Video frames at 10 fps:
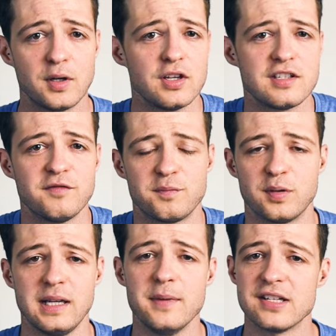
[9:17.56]
Because of
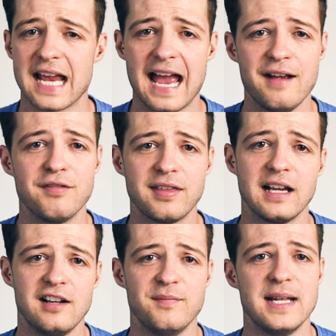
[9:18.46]
pretty much
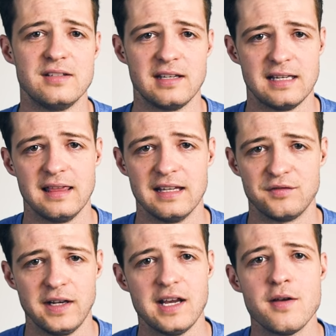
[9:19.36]
everything I've mentioned in
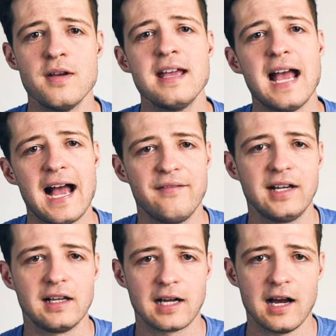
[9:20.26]
this video,
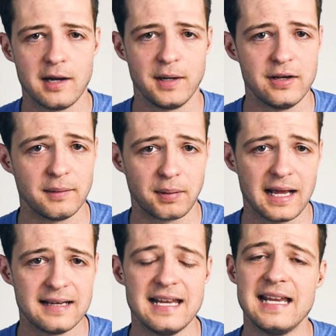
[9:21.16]
having a carb loading
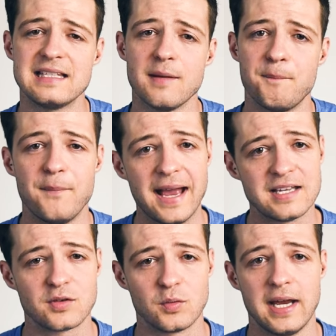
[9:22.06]
plan is the
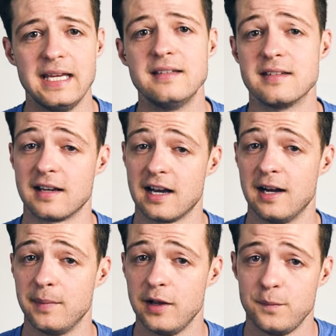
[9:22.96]
best way to
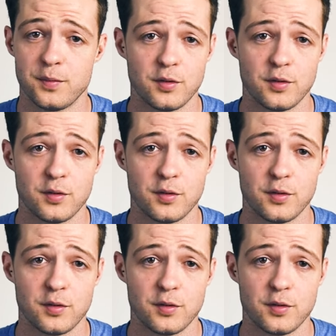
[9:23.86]
carb load